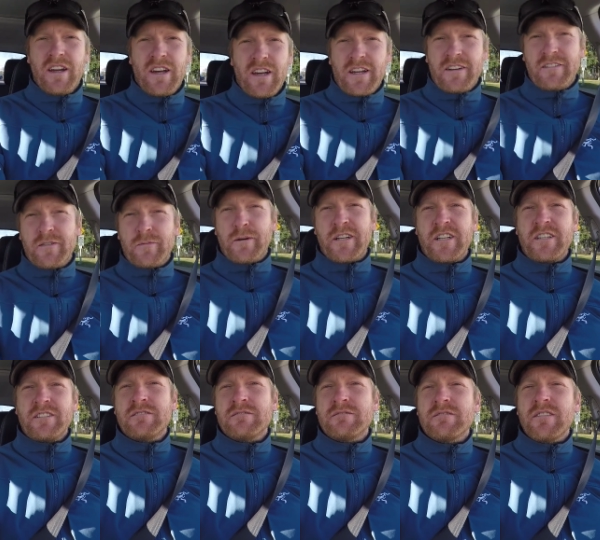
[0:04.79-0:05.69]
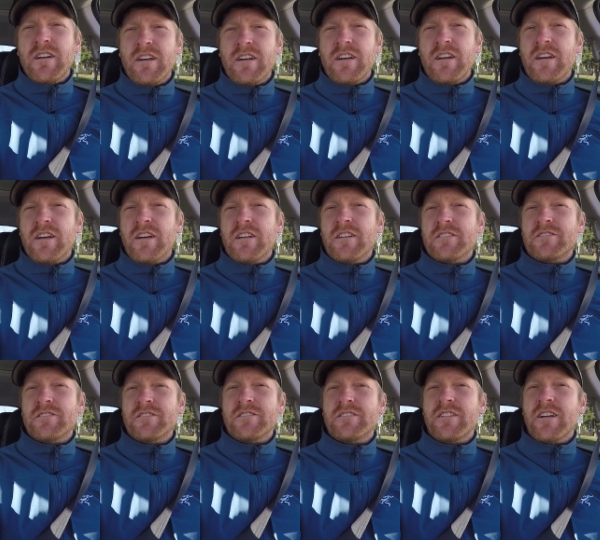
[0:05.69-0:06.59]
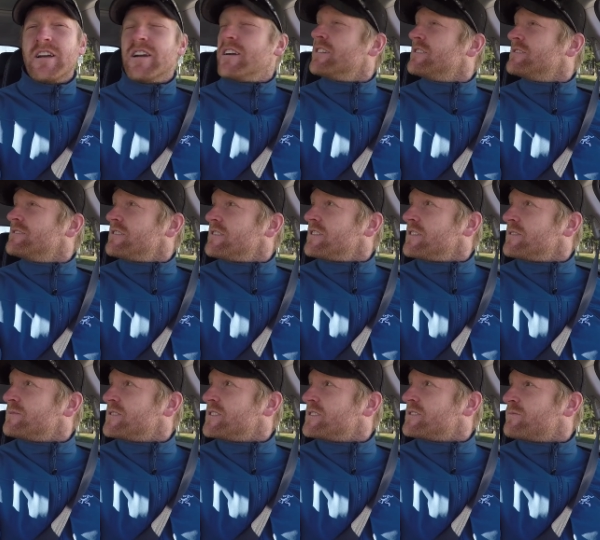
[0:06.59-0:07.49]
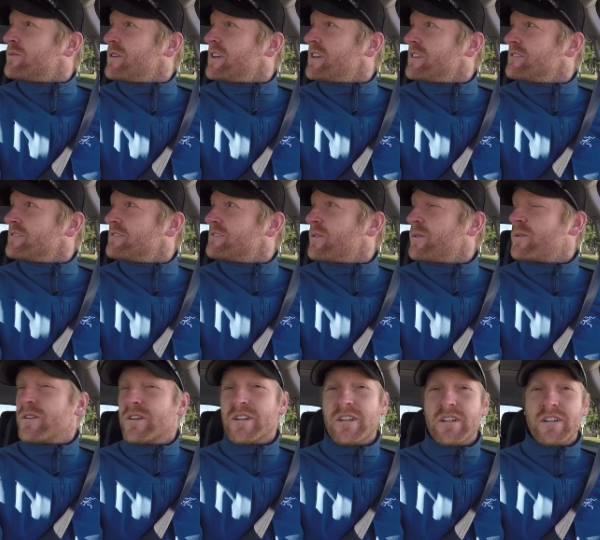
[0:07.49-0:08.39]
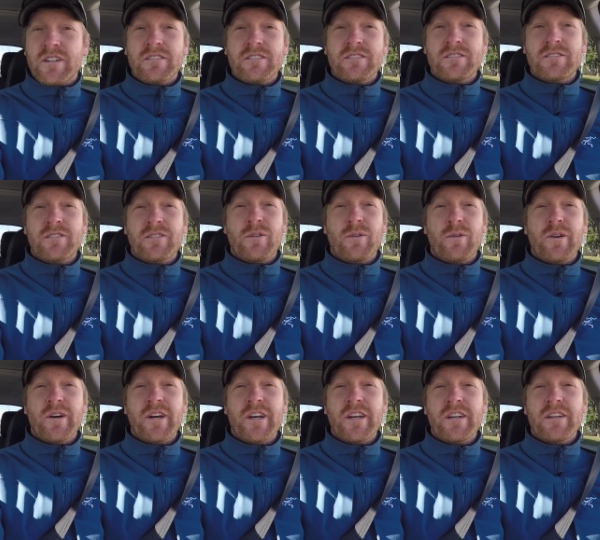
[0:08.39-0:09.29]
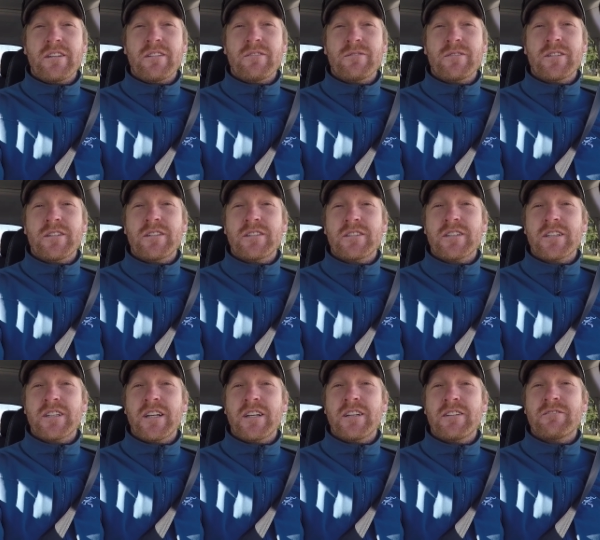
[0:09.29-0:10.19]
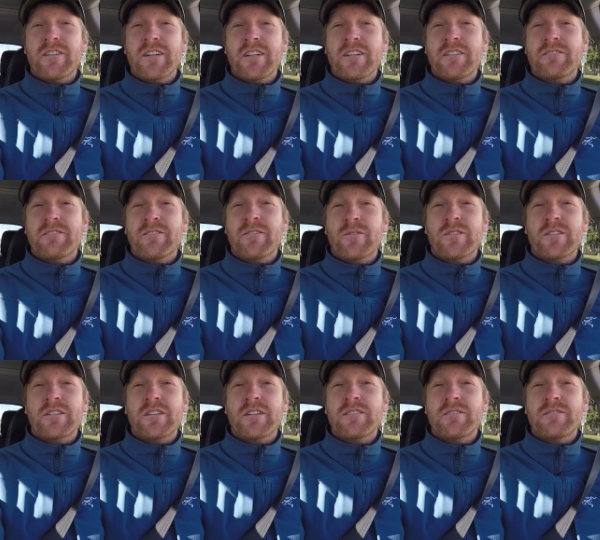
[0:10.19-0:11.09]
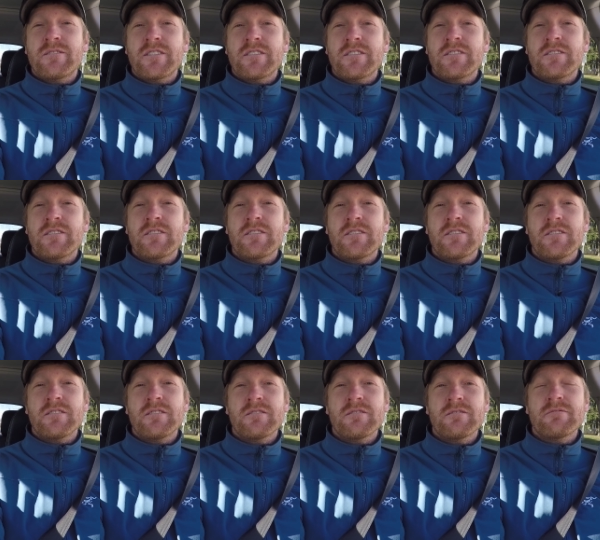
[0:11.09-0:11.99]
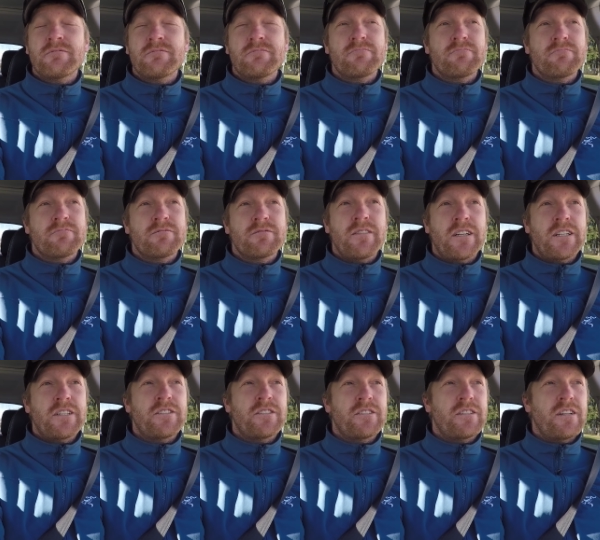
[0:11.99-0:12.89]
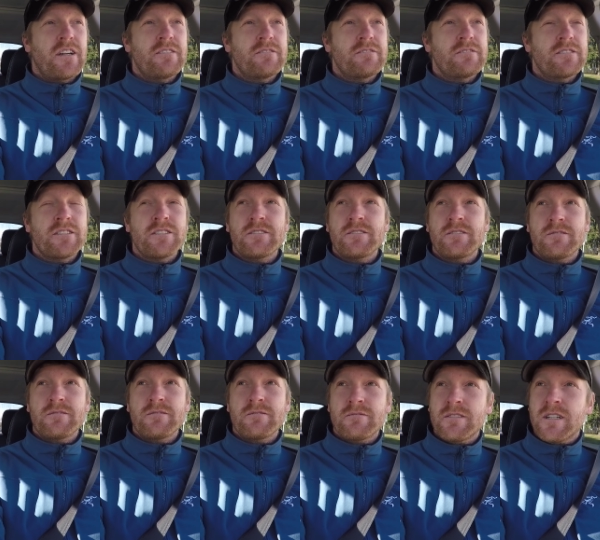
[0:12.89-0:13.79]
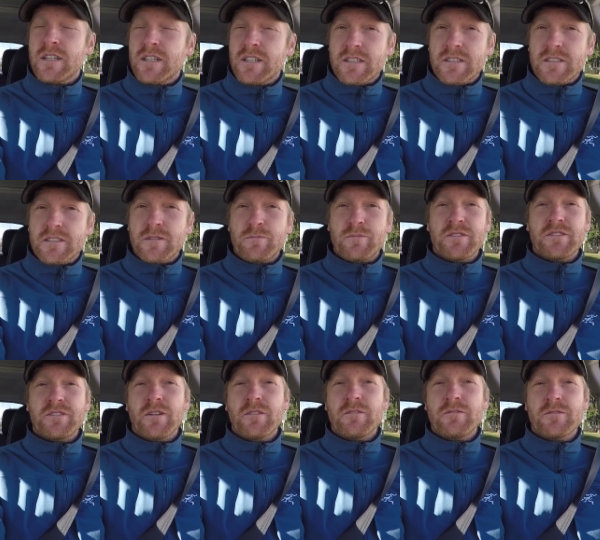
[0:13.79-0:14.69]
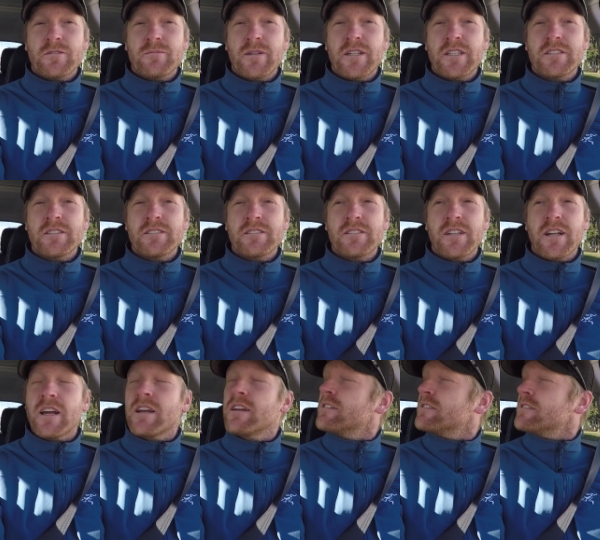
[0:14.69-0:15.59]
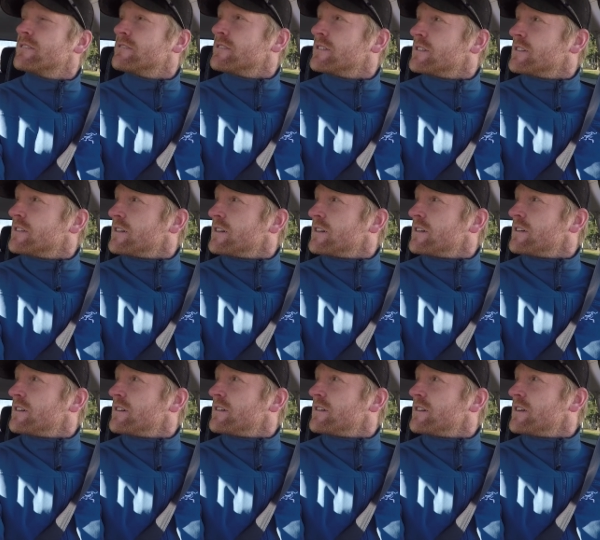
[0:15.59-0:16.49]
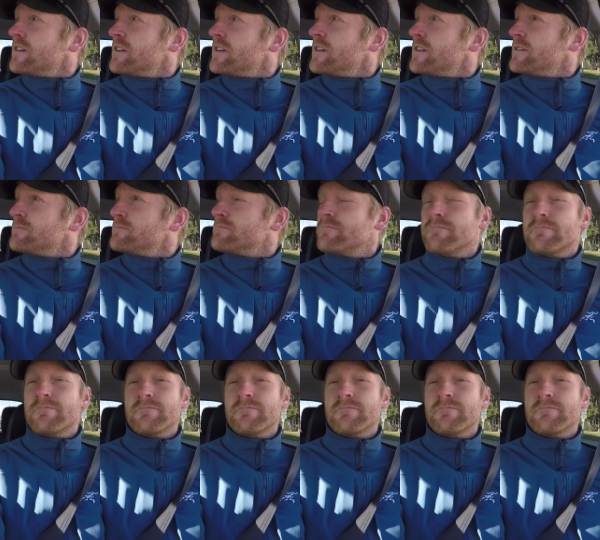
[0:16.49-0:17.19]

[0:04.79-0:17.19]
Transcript: Hey everybody, uh, this is Aaron. I'm just waiting for Khoi. We are getting ready for our first little venture out to the Brazeau Formation today. Um,